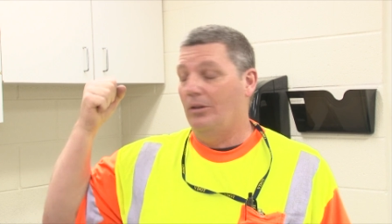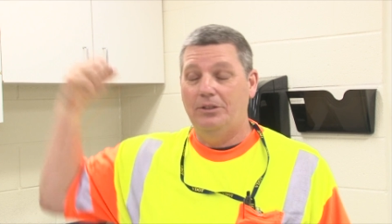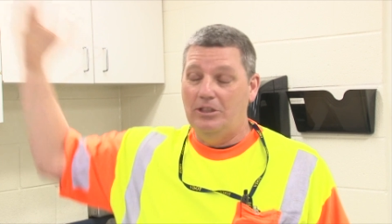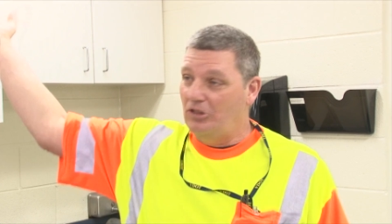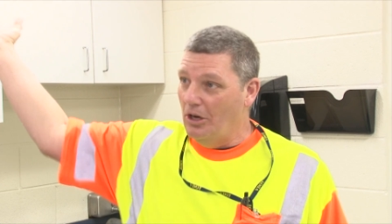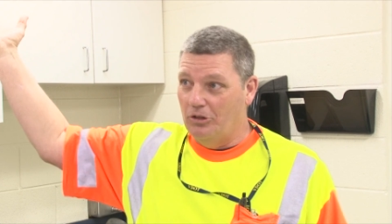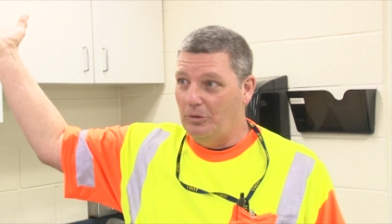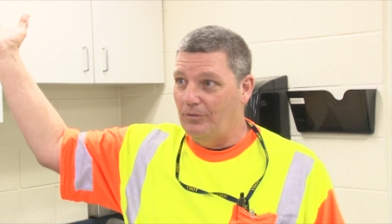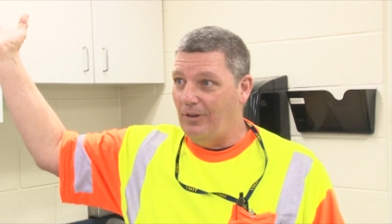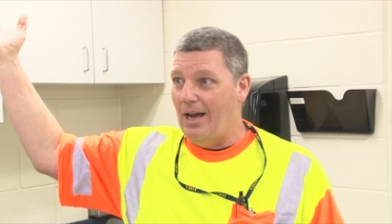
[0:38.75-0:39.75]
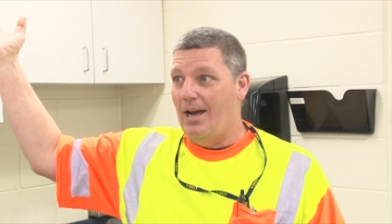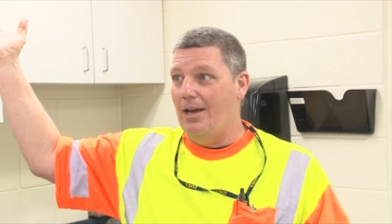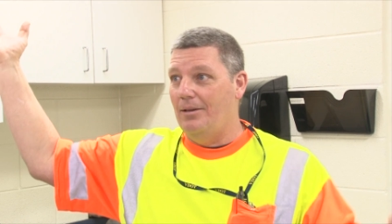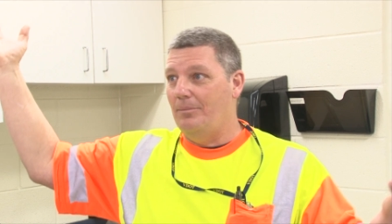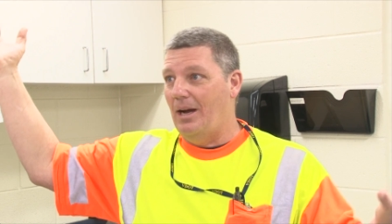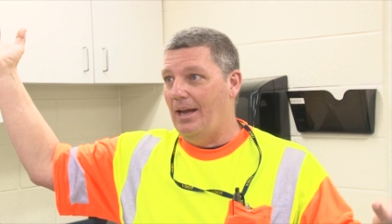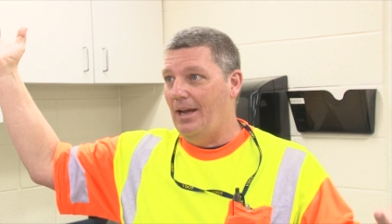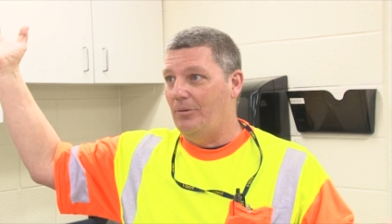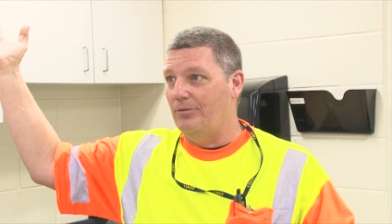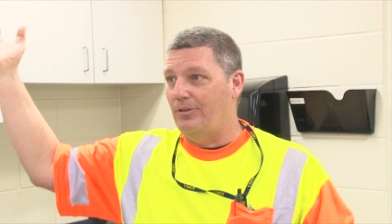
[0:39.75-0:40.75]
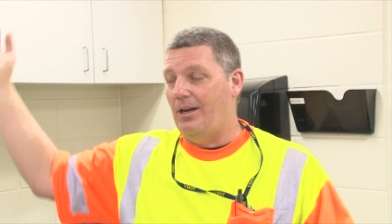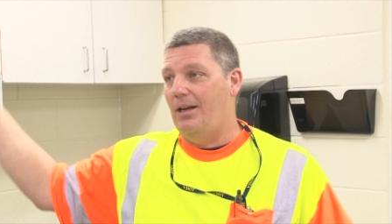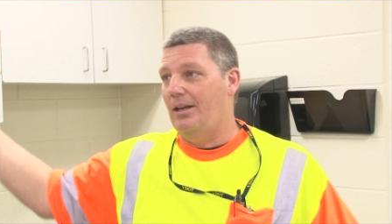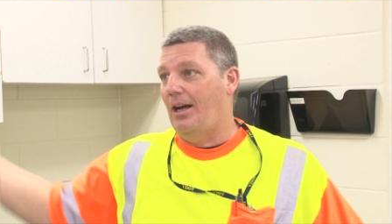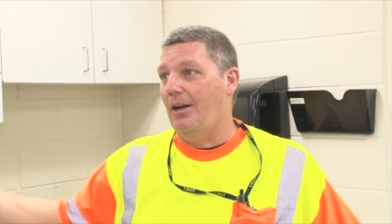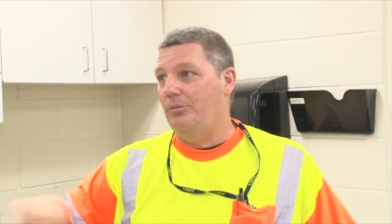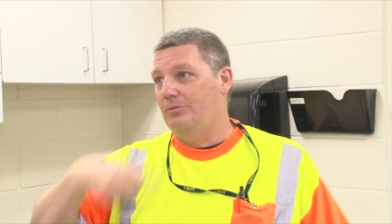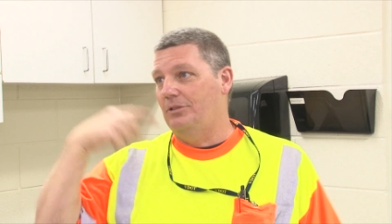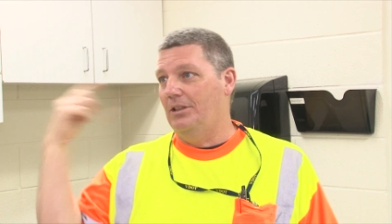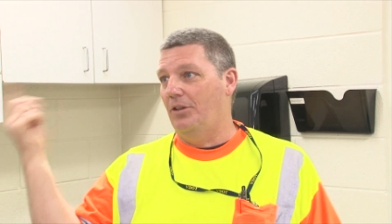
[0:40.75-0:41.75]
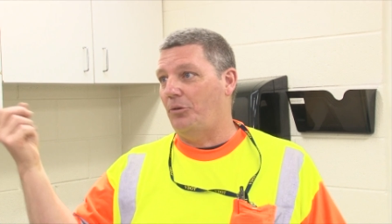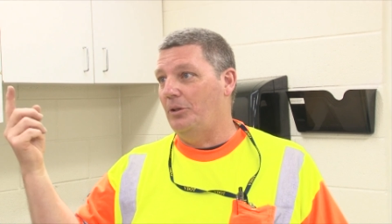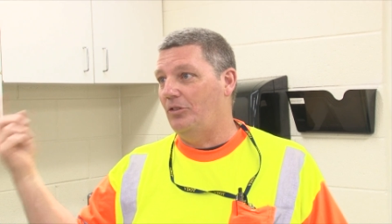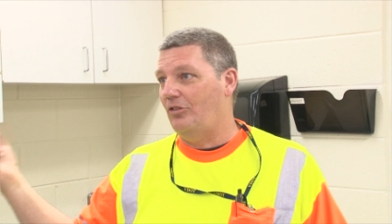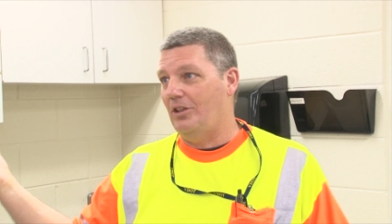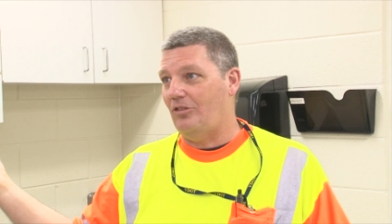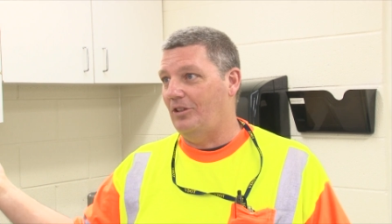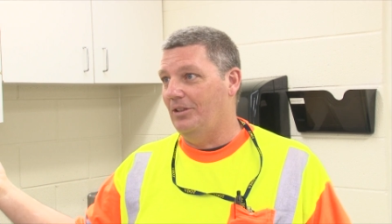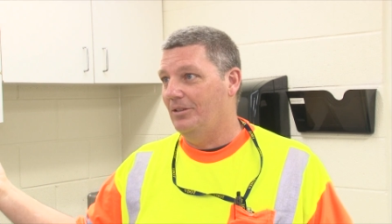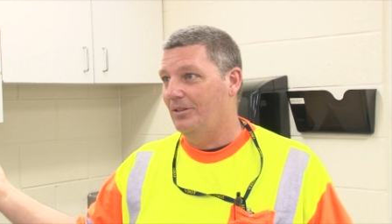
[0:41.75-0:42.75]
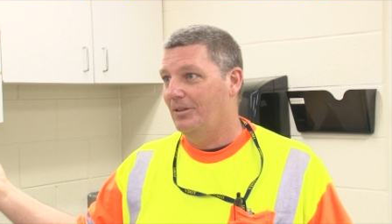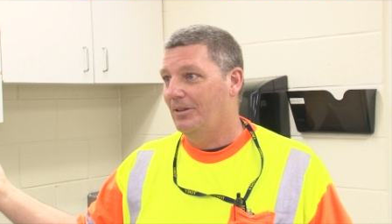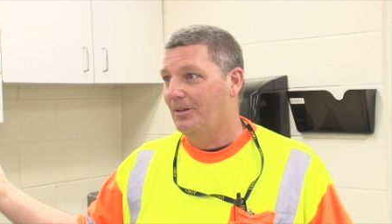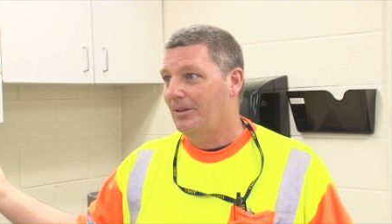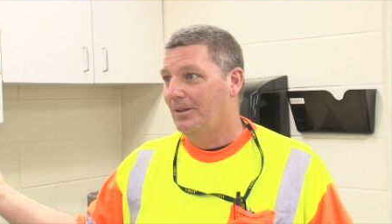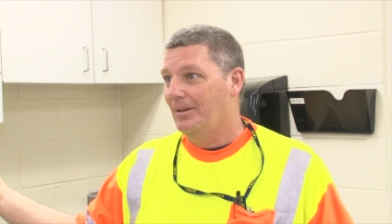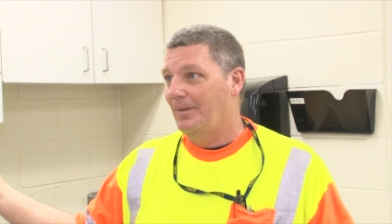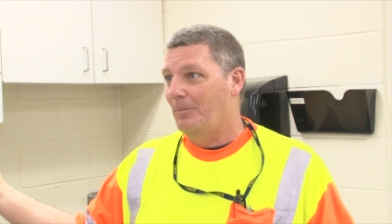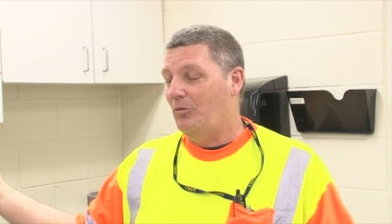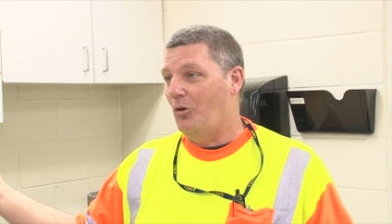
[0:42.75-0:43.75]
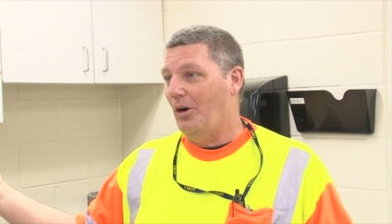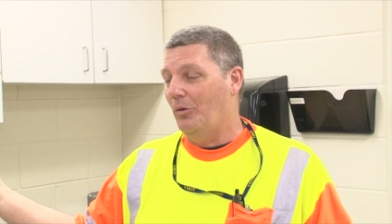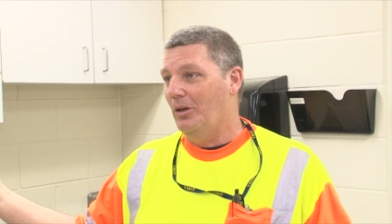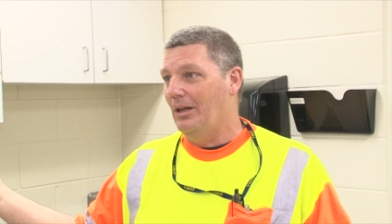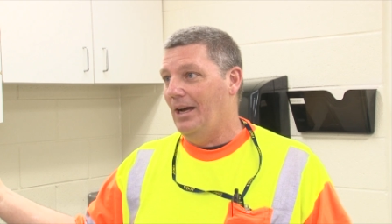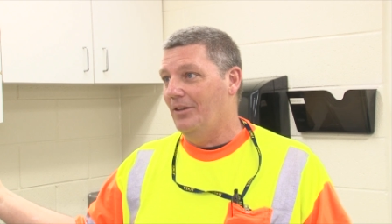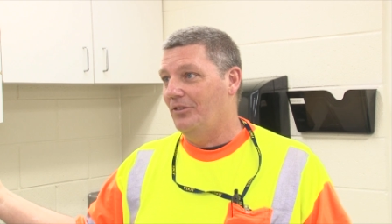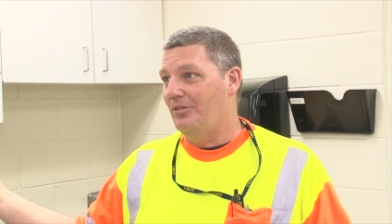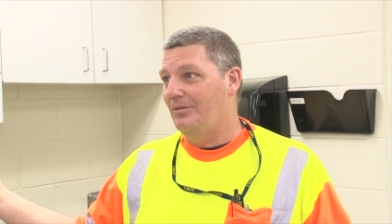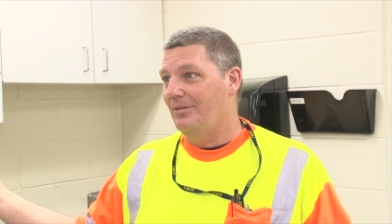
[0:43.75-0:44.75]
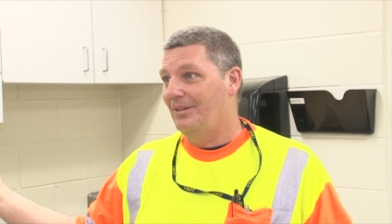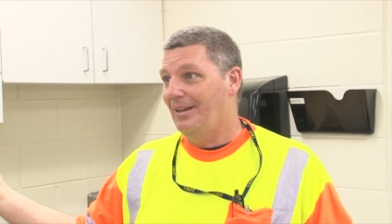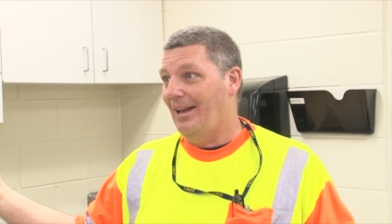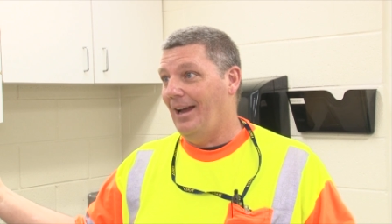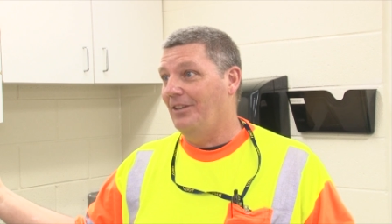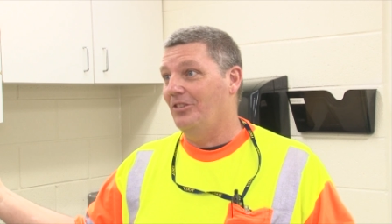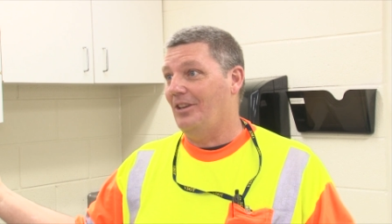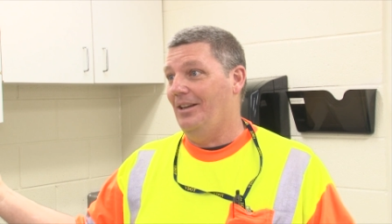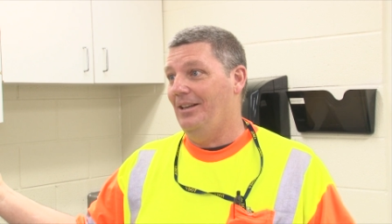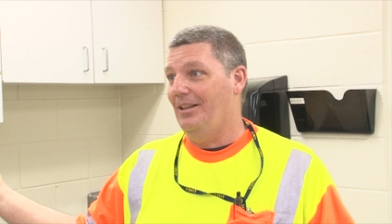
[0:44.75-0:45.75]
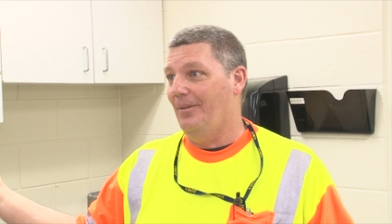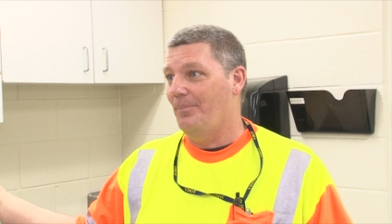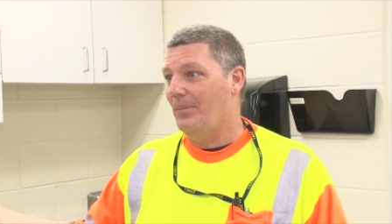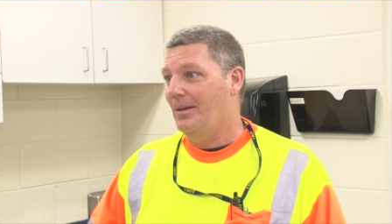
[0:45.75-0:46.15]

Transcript: These cones went flying. My hand went flying. I did a 360 before I realized, hey, I just got hit.